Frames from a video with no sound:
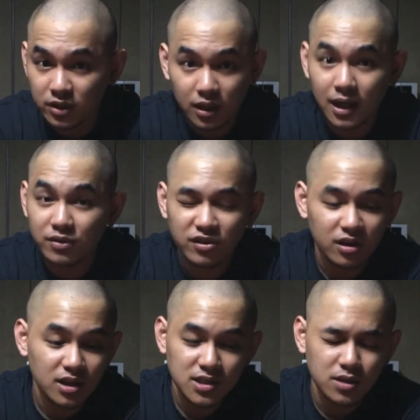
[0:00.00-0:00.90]
cloud
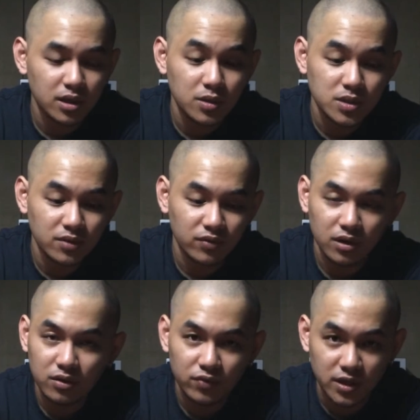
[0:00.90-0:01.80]
chase. You can use it
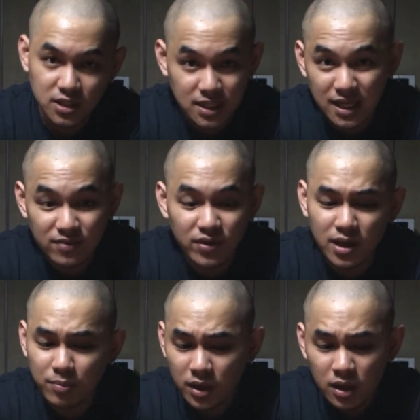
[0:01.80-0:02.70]
for a steady
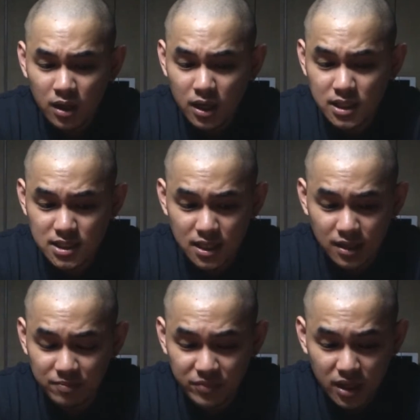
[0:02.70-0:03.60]
vape.
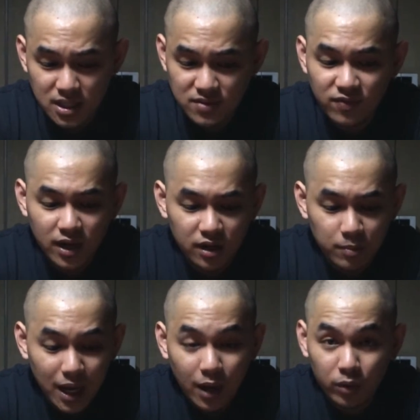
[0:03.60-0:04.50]
It's very
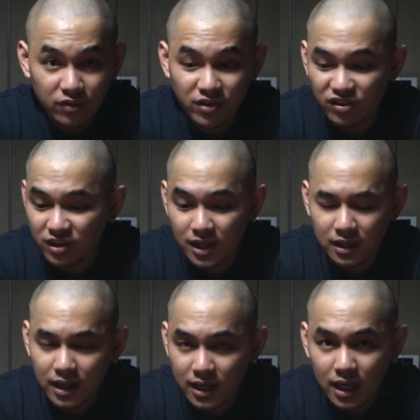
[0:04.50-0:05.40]
power efficient. I
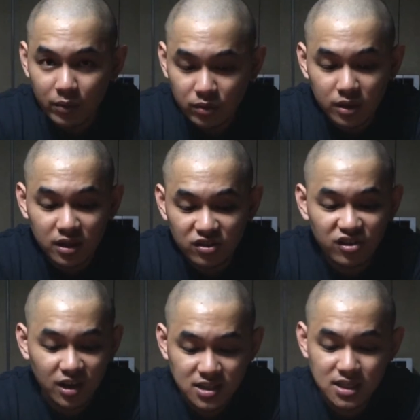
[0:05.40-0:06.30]
like how it really
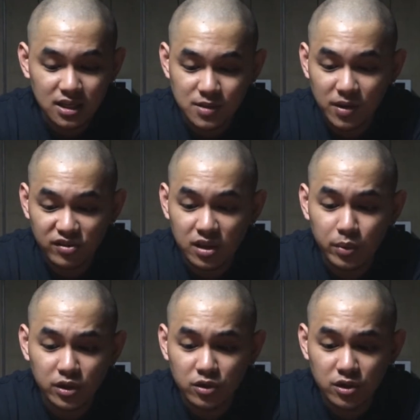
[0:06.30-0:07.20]
chucks it, especially
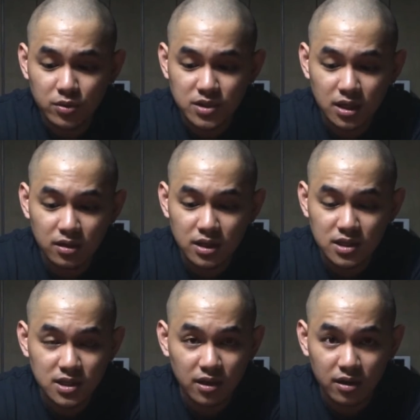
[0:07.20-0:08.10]
when you're using
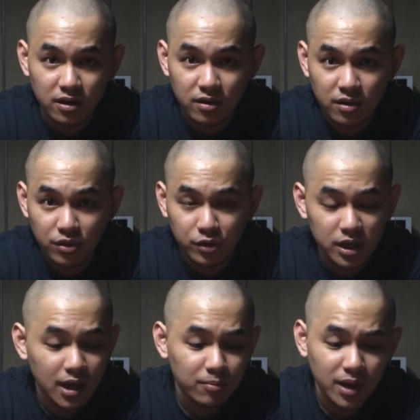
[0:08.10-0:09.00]
these
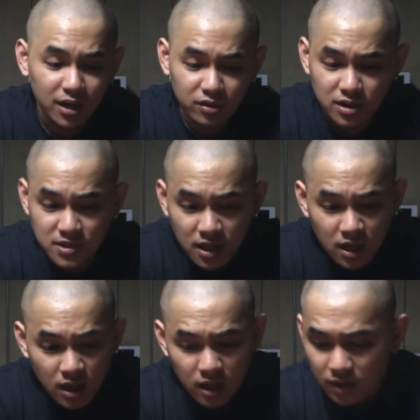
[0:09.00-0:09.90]
30 amp batteries.
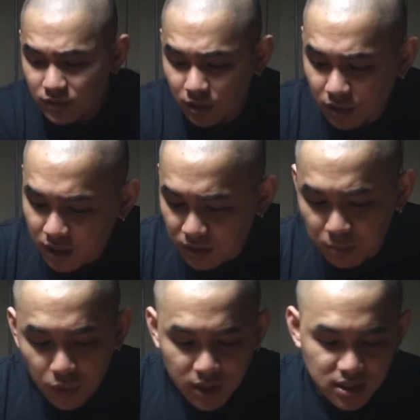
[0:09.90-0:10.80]
If you look at the
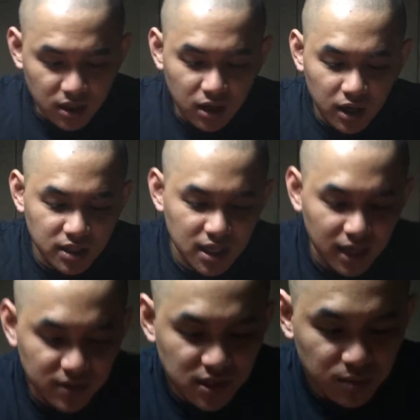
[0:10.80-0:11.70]
points of contact, the